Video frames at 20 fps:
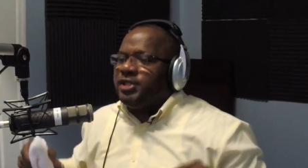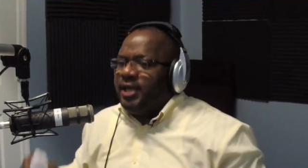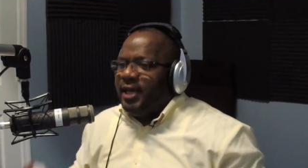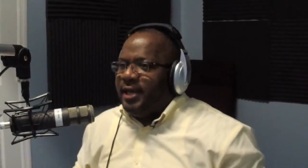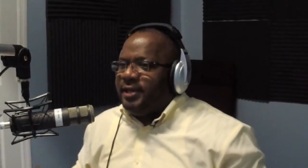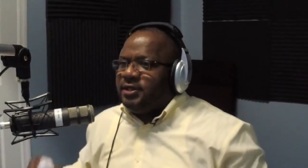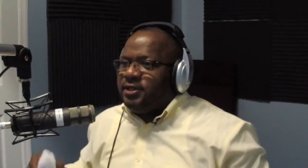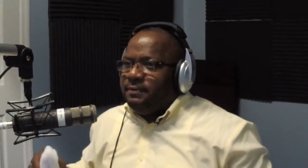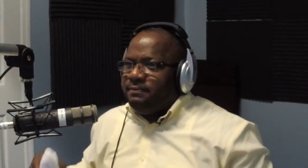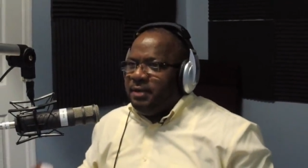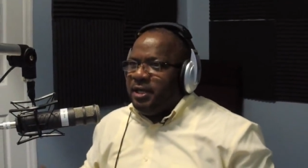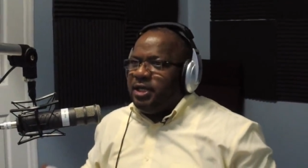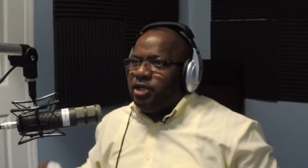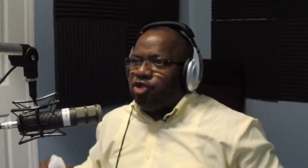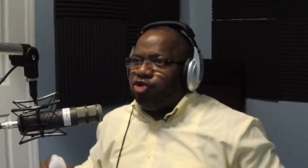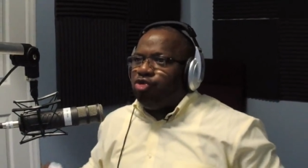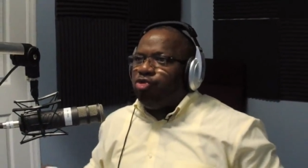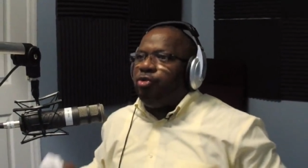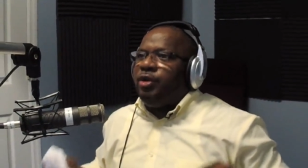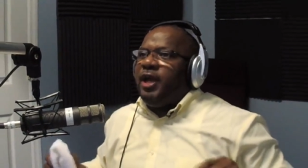saying to me
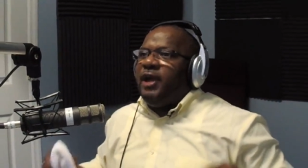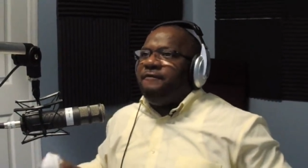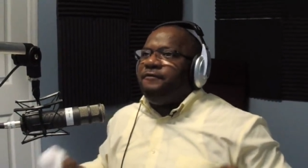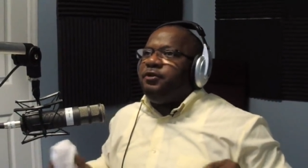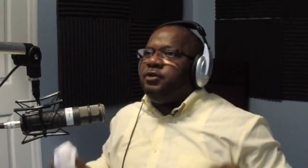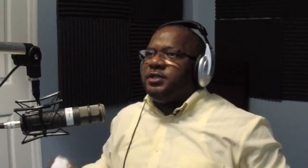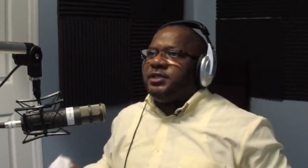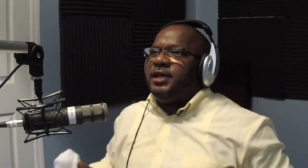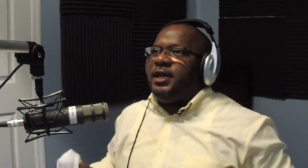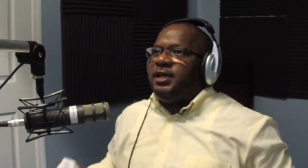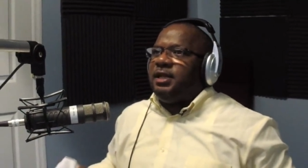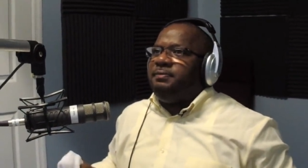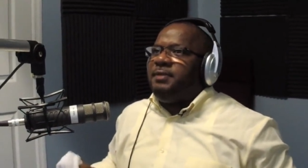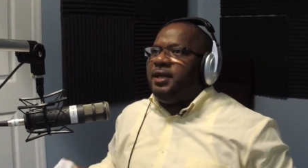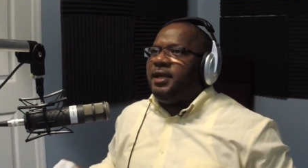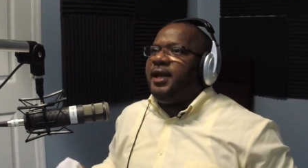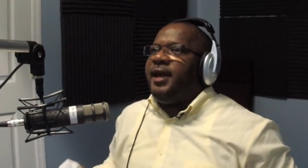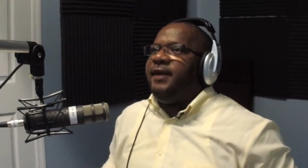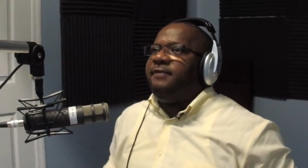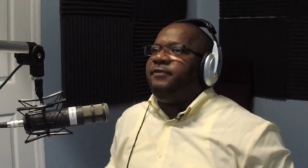is true if you're saying to
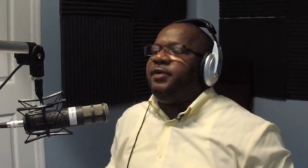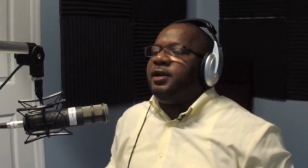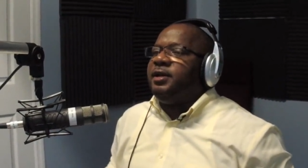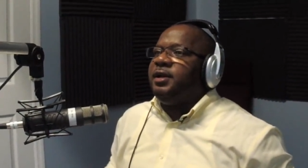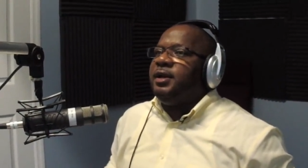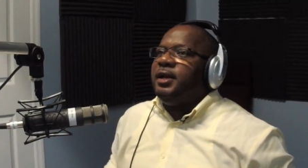me kevin